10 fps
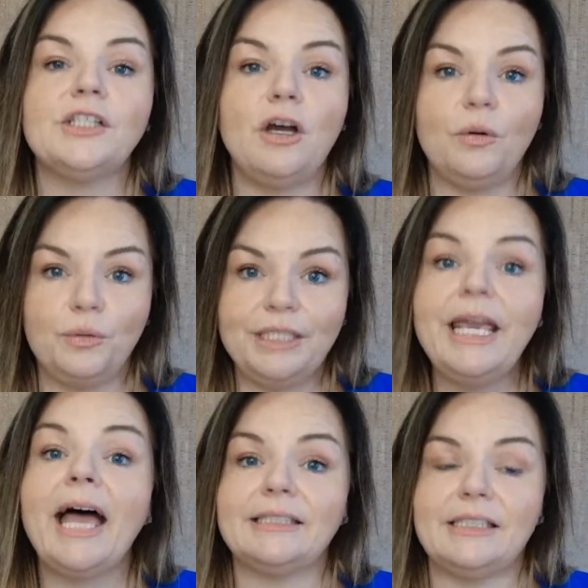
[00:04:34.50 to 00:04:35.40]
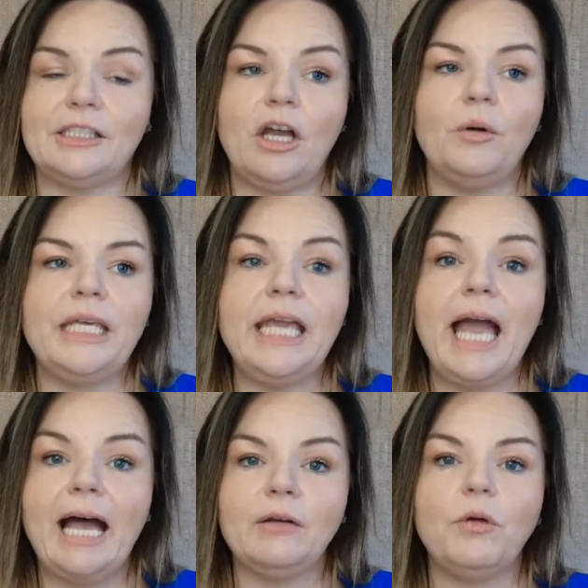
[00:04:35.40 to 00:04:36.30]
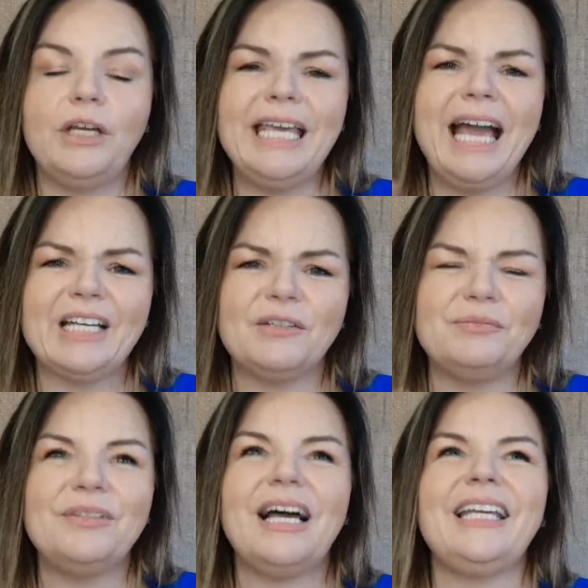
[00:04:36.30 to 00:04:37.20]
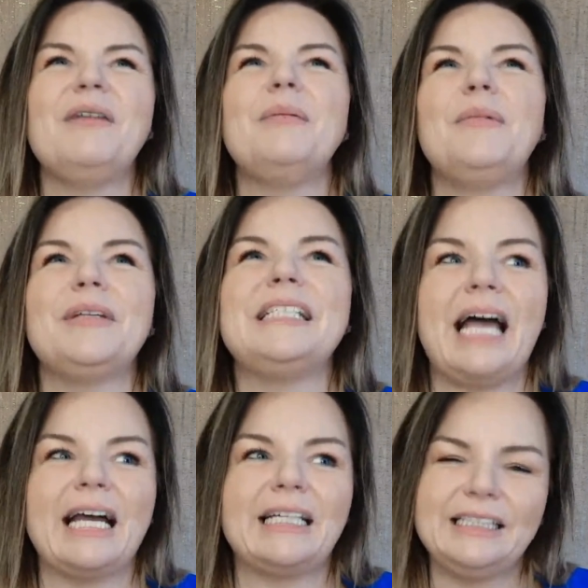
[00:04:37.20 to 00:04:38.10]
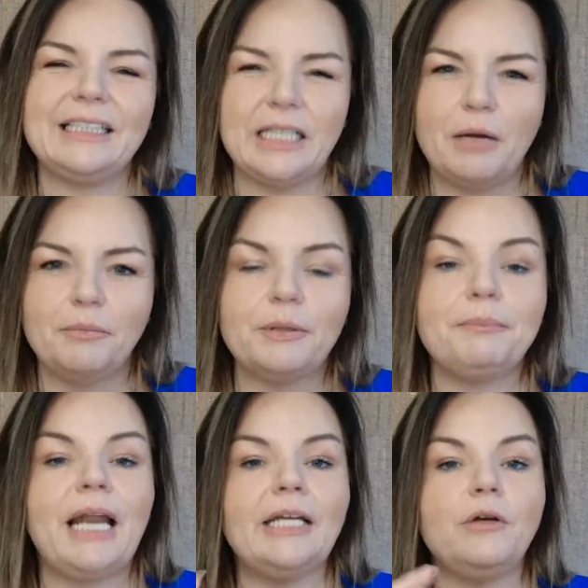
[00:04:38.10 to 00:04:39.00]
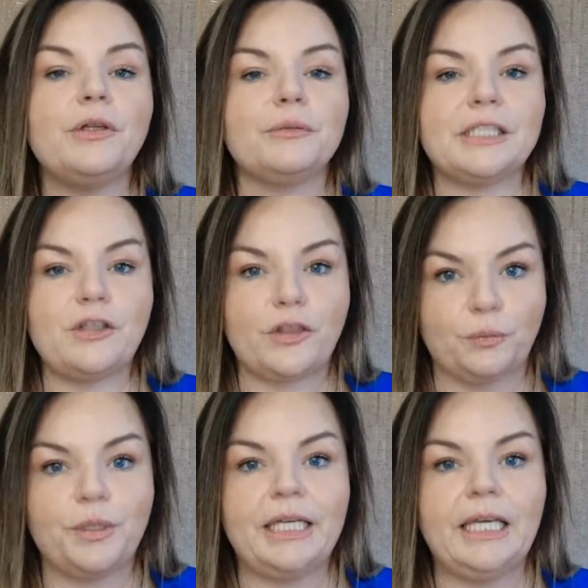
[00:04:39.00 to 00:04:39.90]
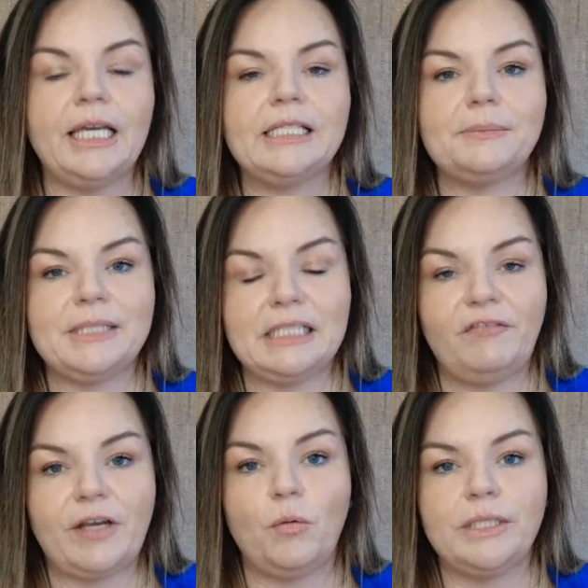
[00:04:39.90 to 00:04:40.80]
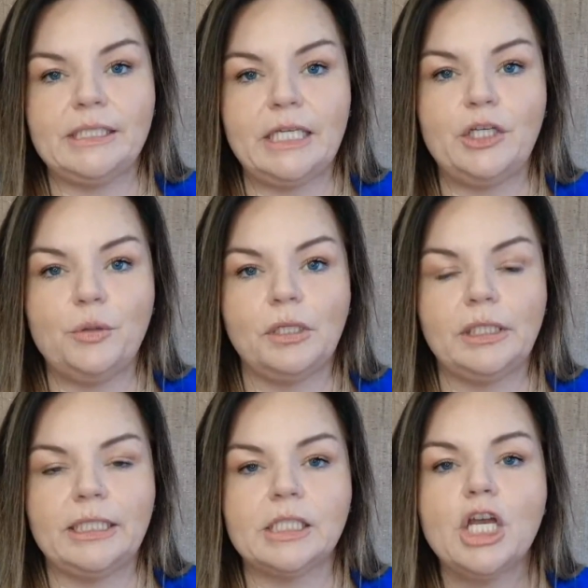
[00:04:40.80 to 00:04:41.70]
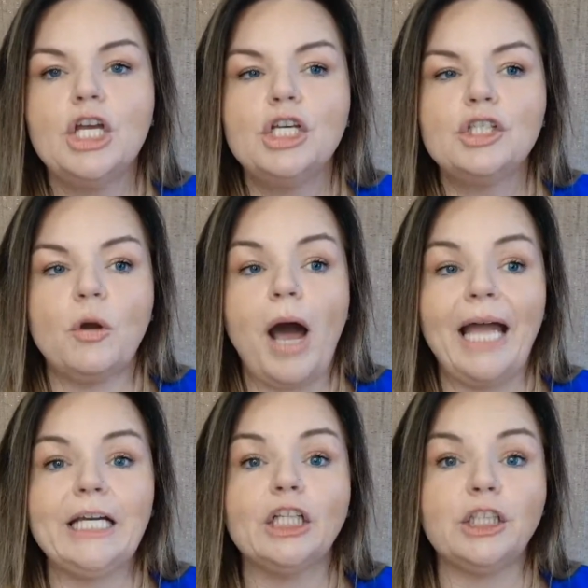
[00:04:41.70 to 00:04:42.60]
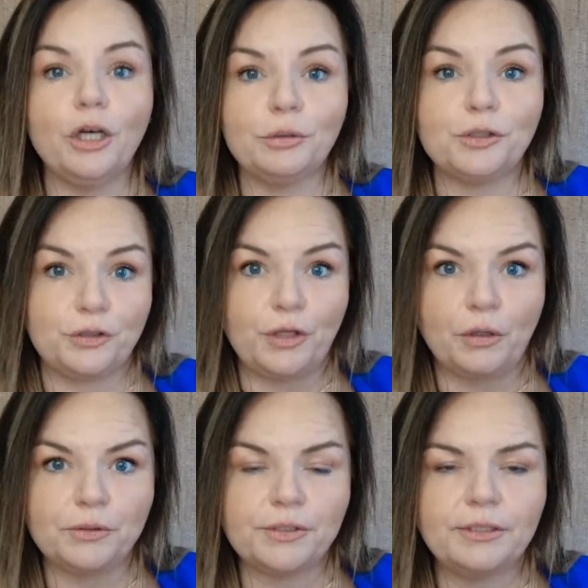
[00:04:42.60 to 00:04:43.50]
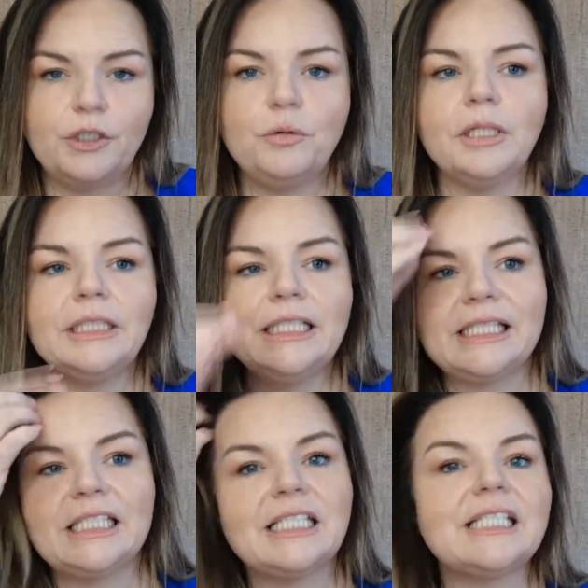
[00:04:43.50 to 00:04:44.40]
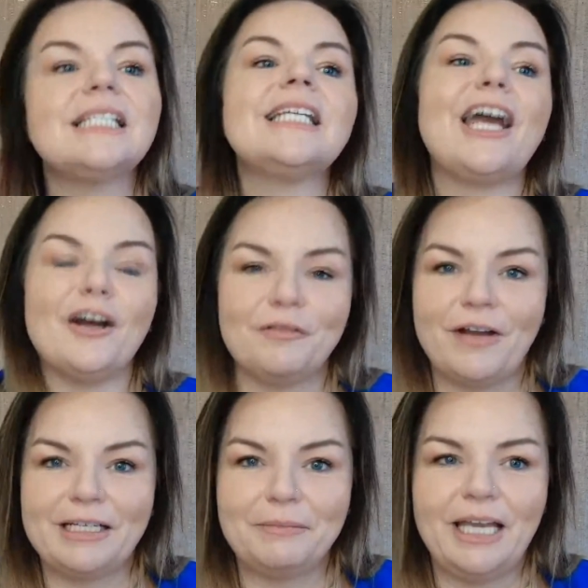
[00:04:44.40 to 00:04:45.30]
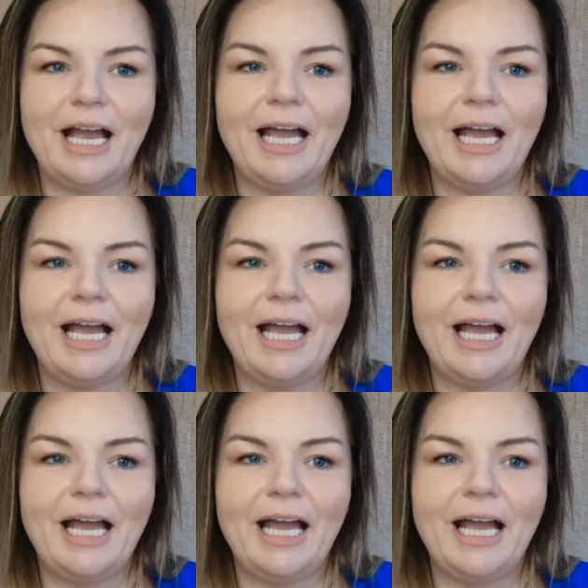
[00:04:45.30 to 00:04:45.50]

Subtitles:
so yes. So he had I can't remember exactly the number, but I know there was 3 specific ones in New Orleans. So I closed those. New Orleans terrified me.